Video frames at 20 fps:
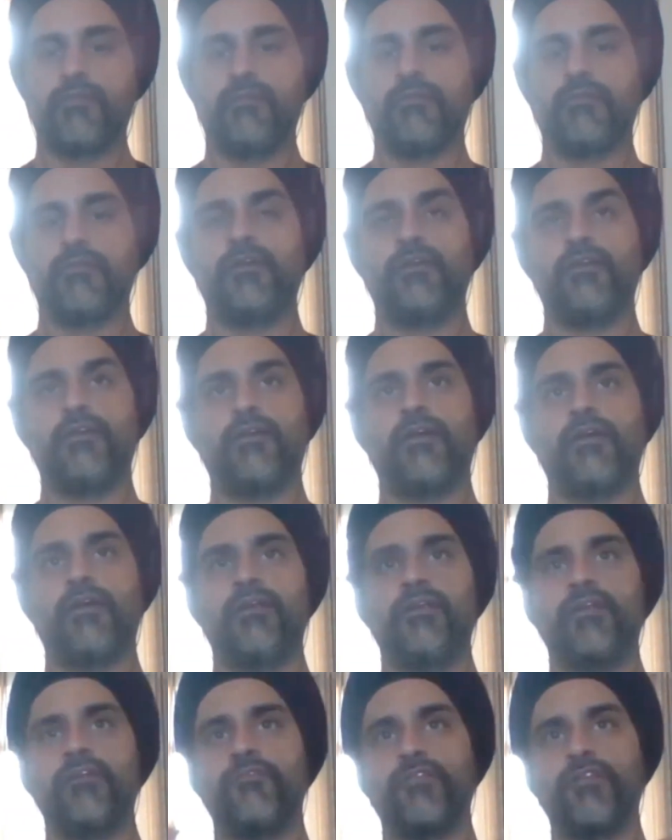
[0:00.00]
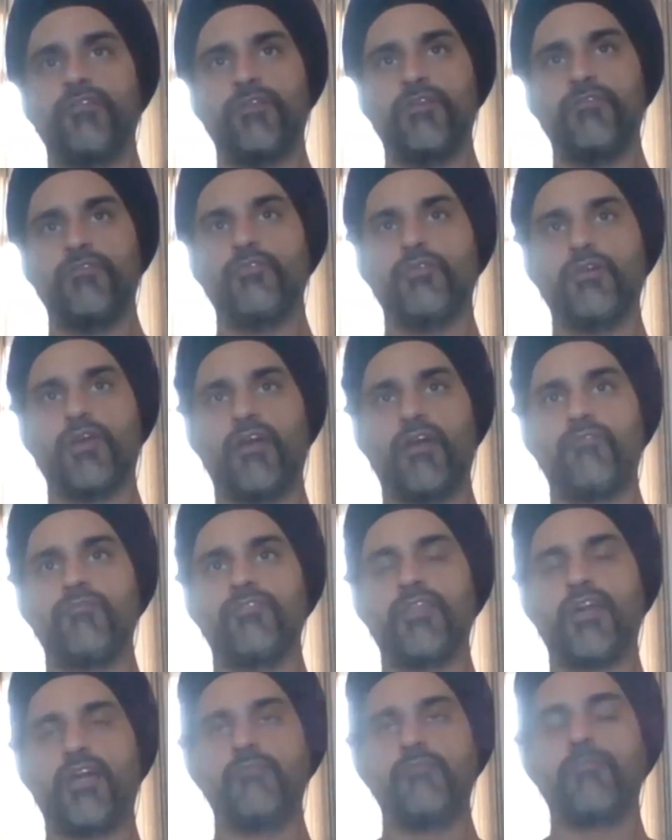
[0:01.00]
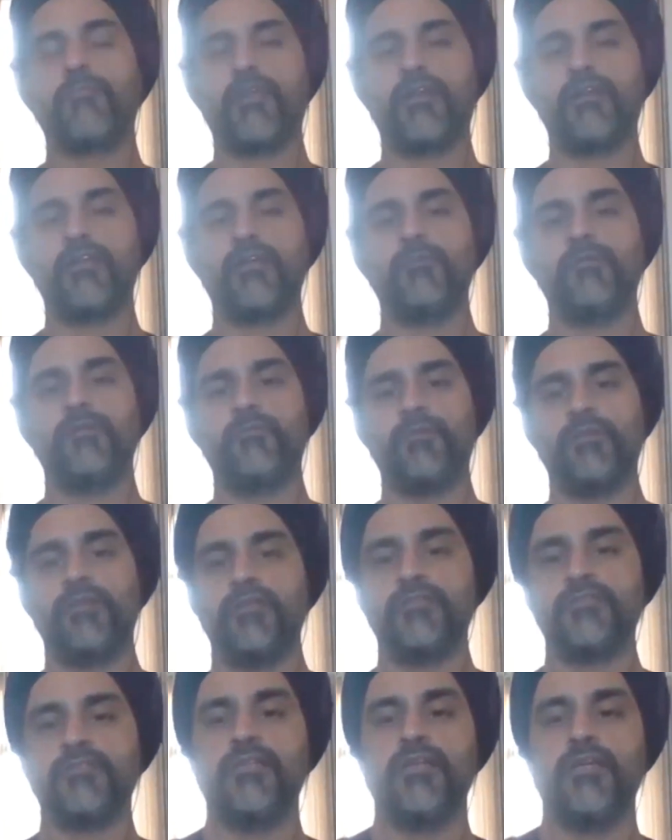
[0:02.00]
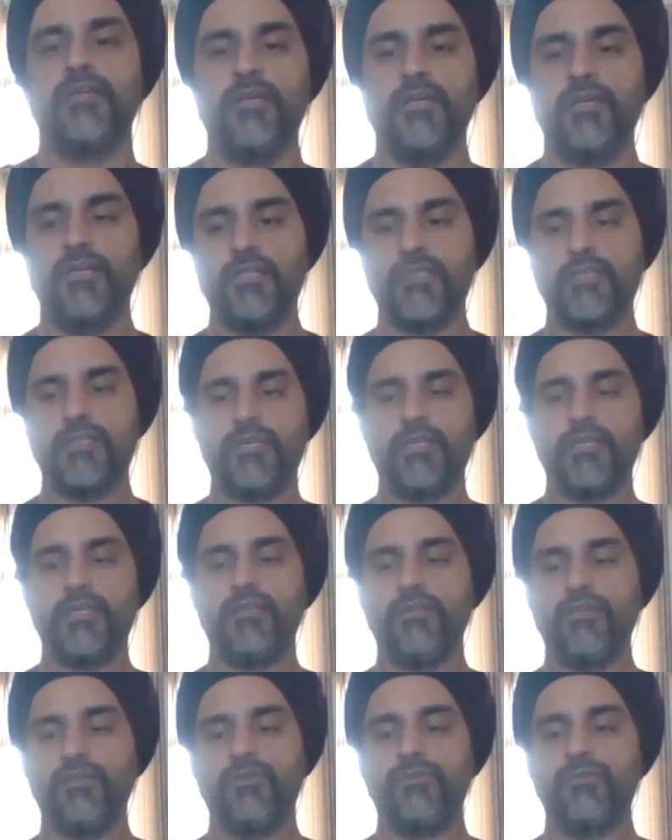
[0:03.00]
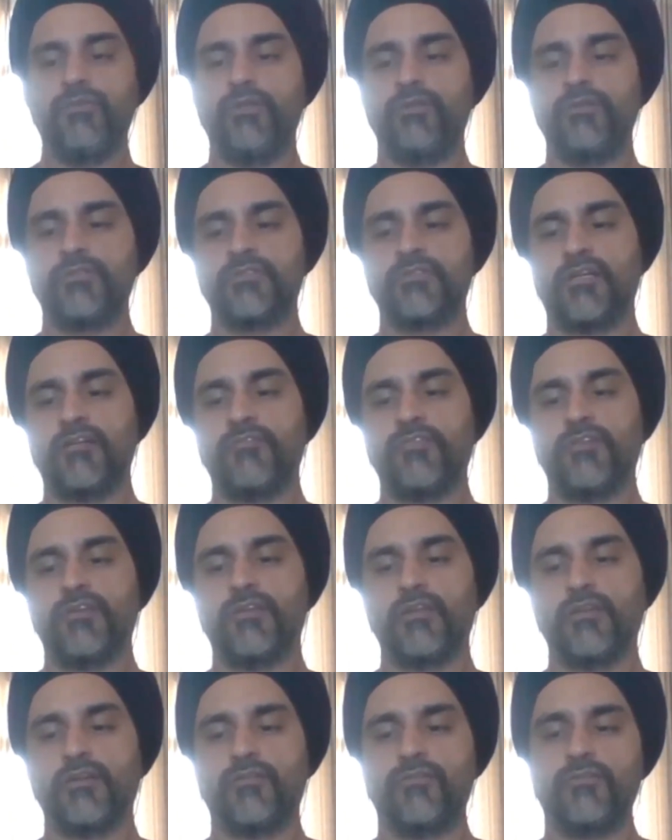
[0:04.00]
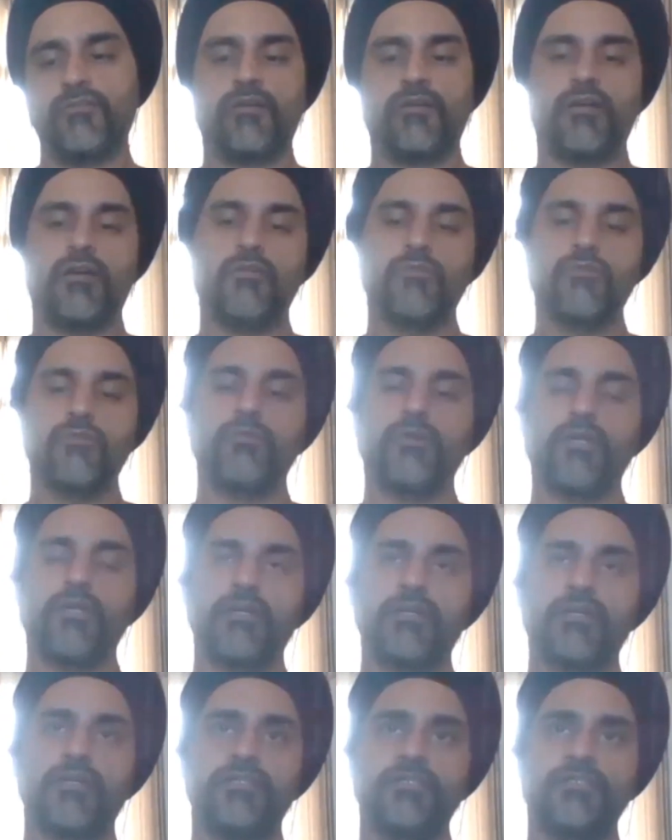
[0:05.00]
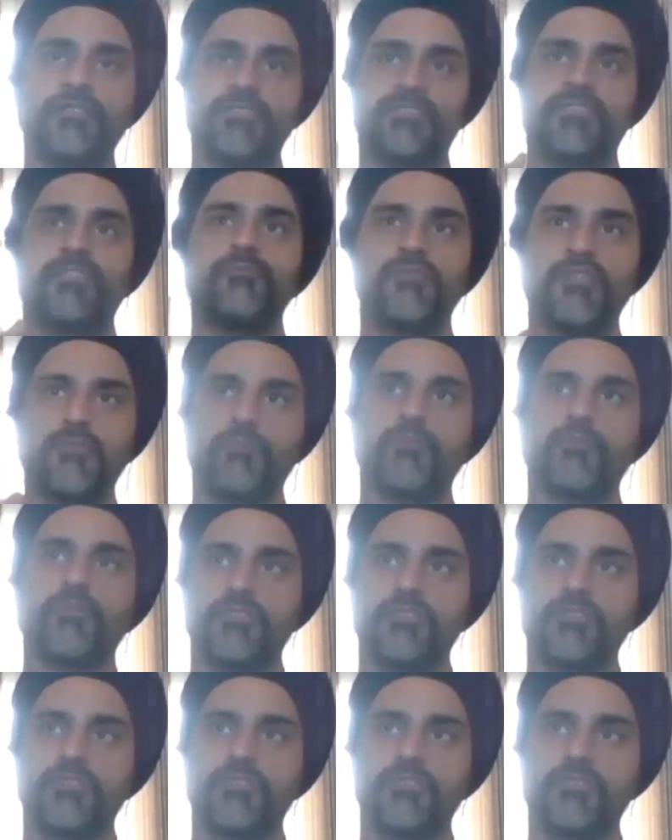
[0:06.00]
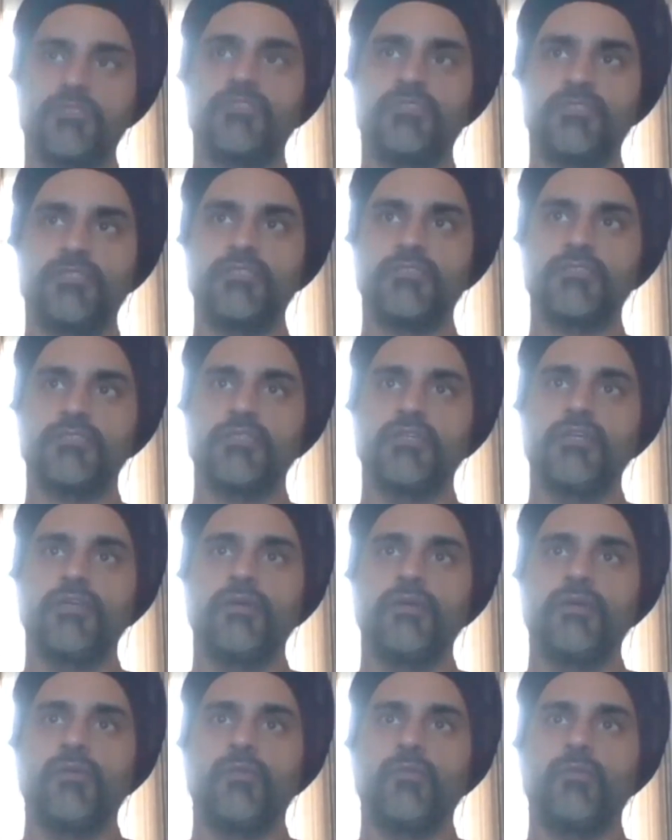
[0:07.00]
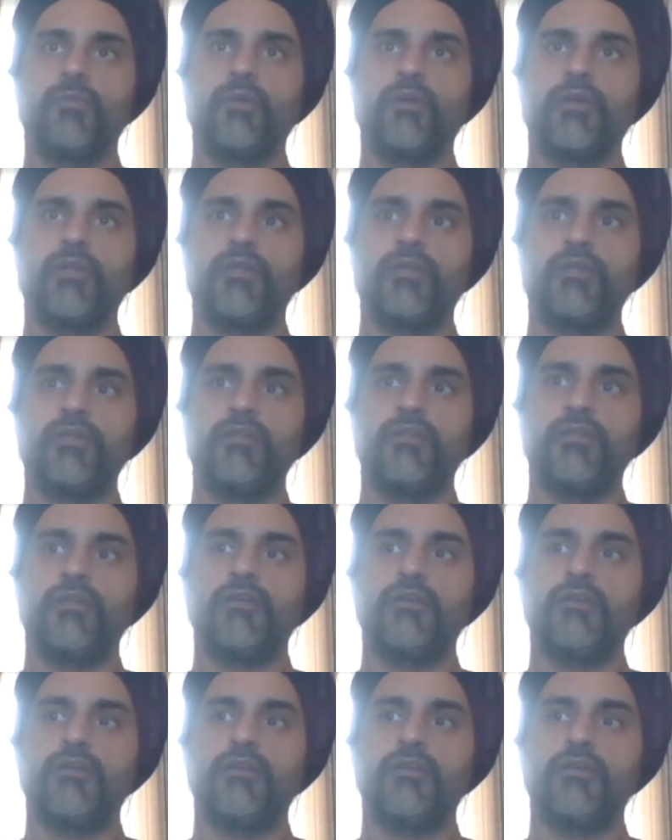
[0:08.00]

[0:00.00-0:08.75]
Okay, and if you have that paradigm in place, then you need to start figuring out how do I create systems and processes wherein